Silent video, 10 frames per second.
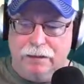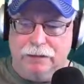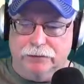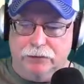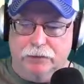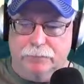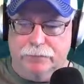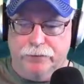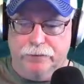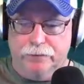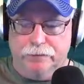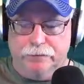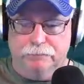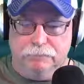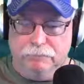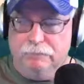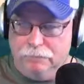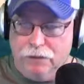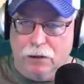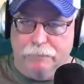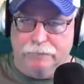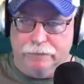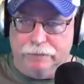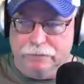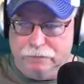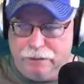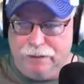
is going to produce, hopefully,